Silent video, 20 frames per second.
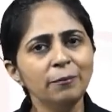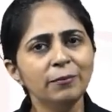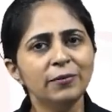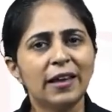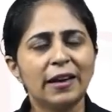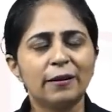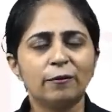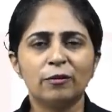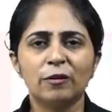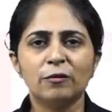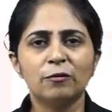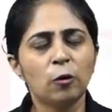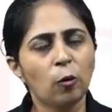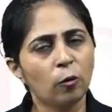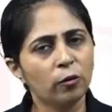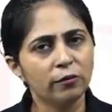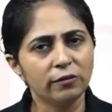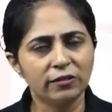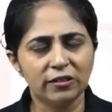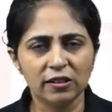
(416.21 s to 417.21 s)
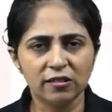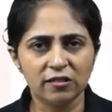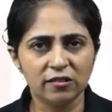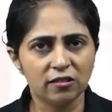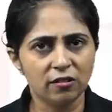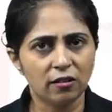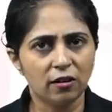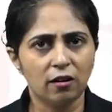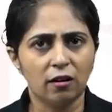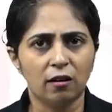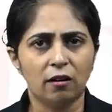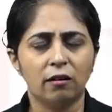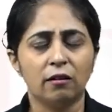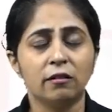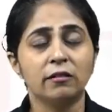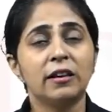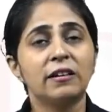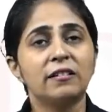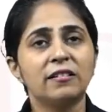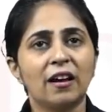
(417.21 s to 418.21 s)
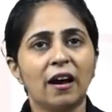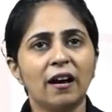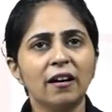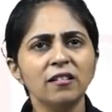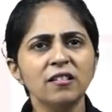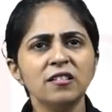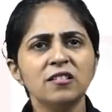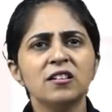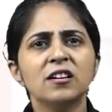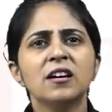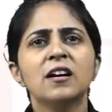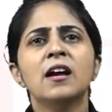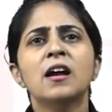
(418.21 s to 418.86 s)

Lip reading: that we've just discussed.